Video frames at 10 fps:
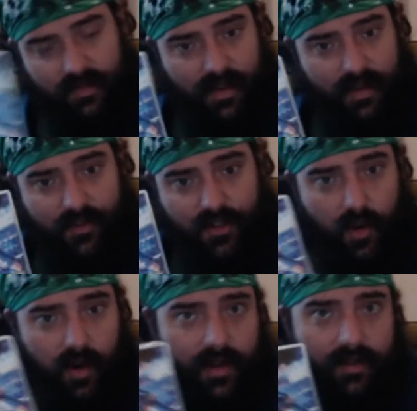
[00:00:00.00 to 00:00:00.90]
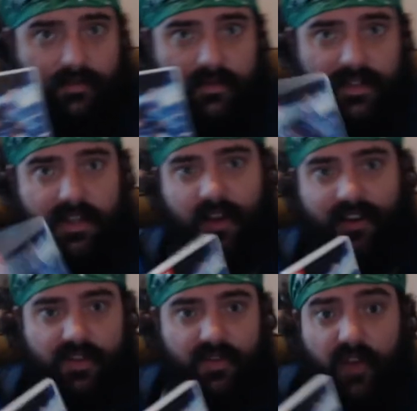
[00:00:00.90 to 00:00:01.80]
I've enjoyed it. The
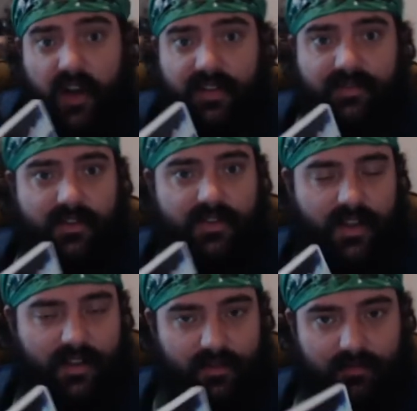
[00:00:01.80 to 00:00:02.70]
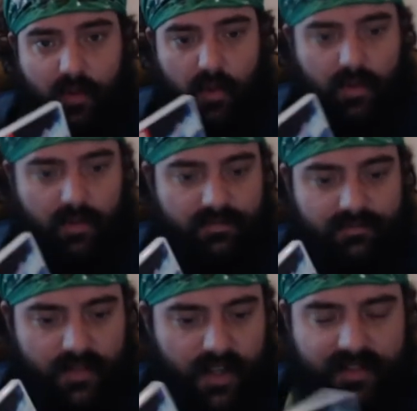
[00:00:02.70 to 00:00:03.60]
soccer is fun. There's cool
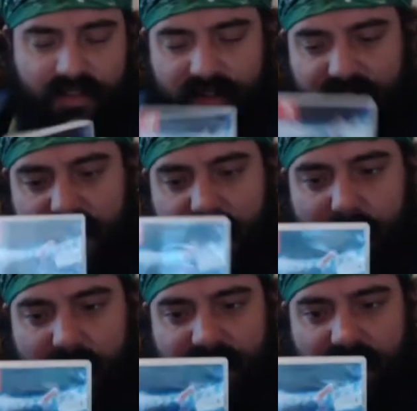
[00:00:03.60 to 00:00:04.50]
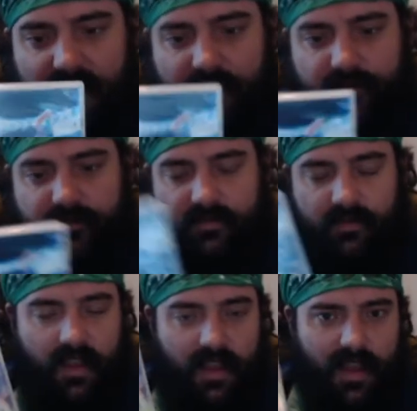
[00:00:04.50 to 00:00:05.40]
cutscenes and anime stuff.
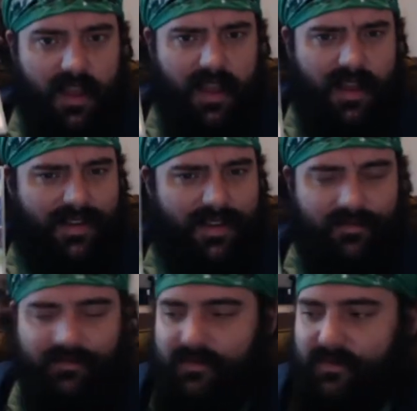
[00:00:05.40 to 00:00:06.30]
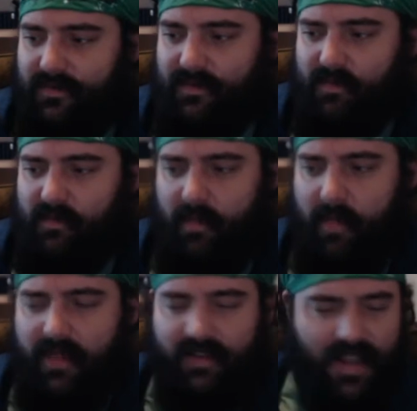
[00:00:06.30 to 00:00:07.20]
It
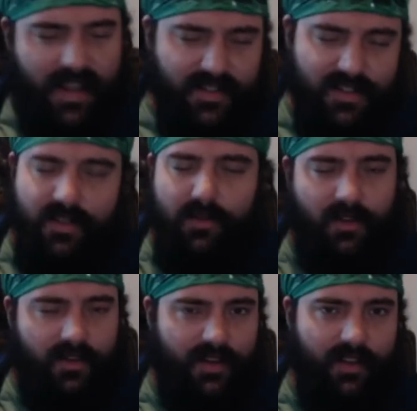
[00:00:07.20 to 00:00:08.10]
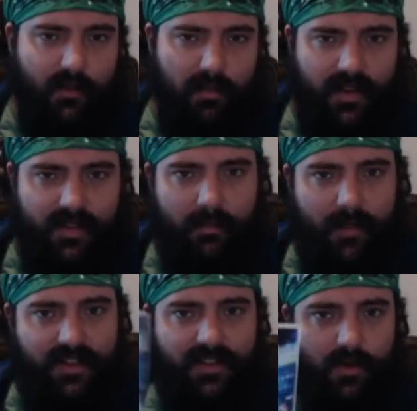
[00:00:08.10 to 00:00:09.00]
takes so long. If you're playing the
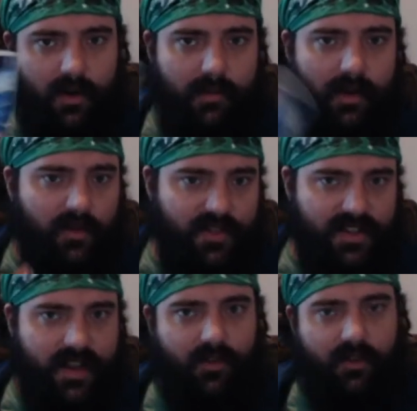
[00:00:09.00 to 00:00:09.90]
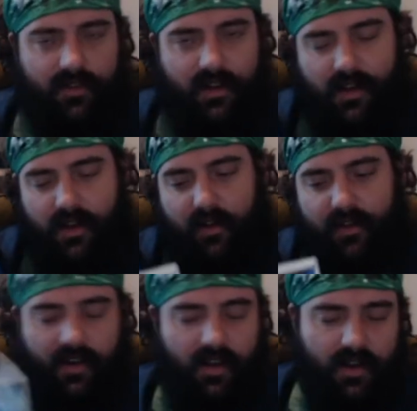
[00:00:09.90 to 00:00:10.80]
main story mode, which is how you unlock all the
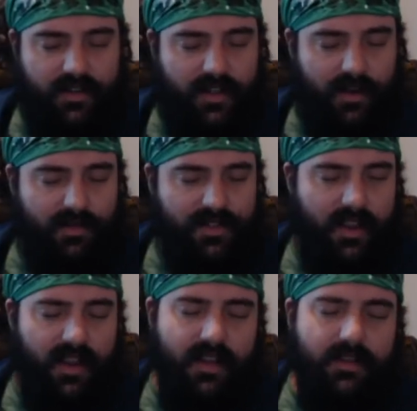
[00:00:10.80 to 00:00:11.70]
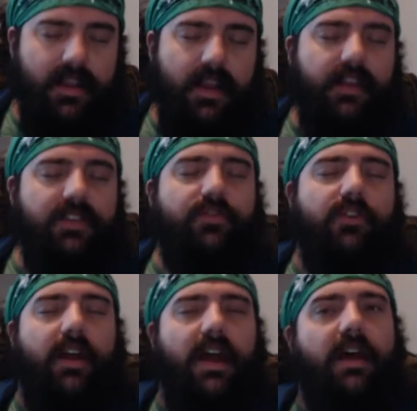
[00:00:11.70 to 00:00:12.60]
content, I will say it takes
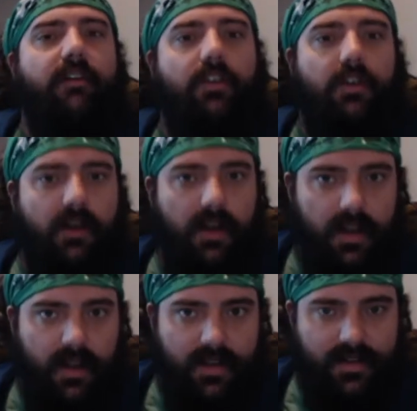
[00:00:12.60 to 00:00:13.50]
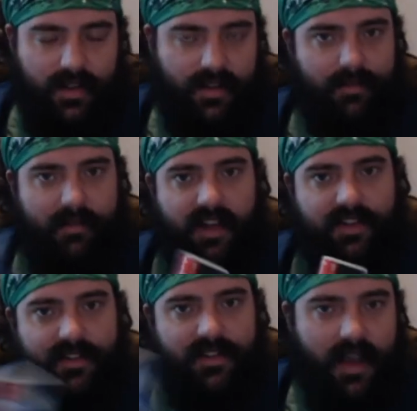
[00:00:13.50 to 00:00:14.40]
forever to get to
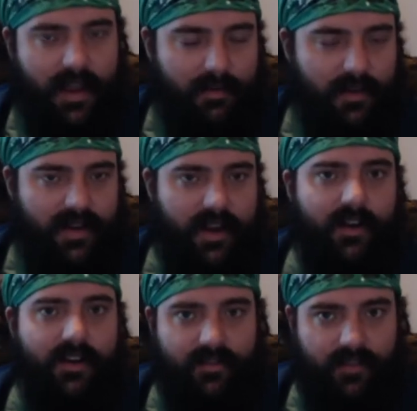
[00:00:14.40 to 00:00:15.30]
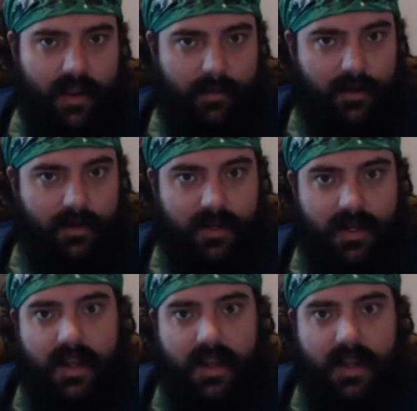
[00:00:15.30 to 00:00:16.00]
matches. I am a narrative gamer.